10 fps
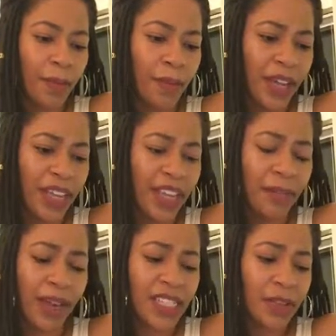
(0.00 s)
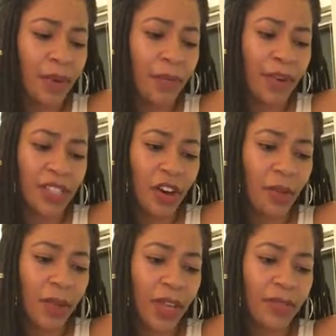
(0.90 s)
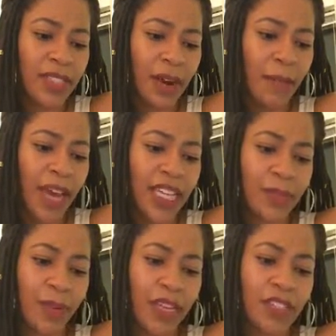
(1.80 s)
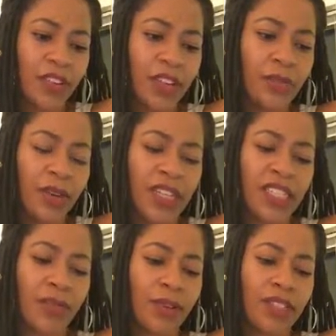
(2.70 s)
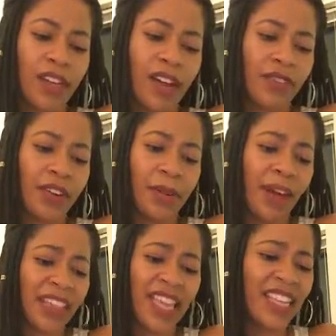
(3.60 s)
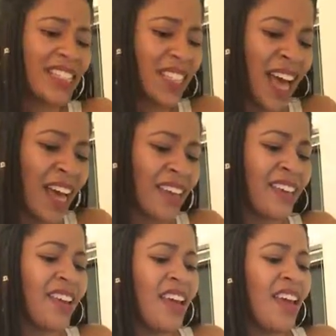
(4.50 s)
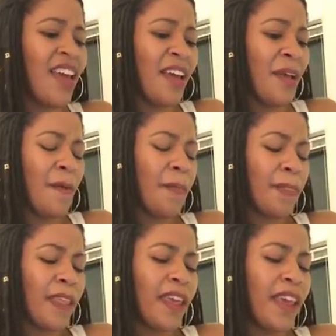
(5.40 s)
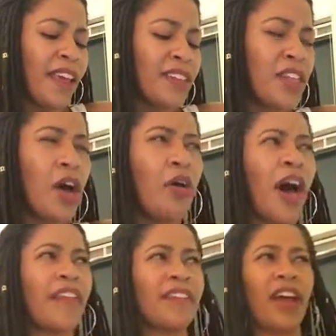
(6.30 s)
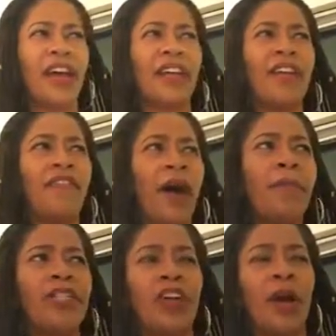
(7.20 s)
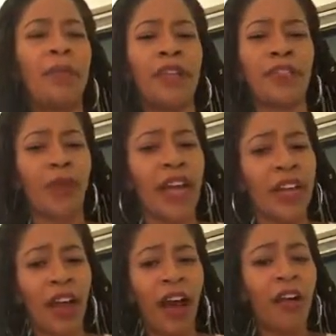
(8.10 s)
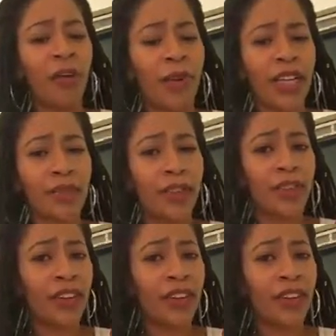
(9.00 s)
but told me he was in a bad space, so he wanted someone to comfort him. I think he's lying. So if I'm interpreting this right, and y'all correct me if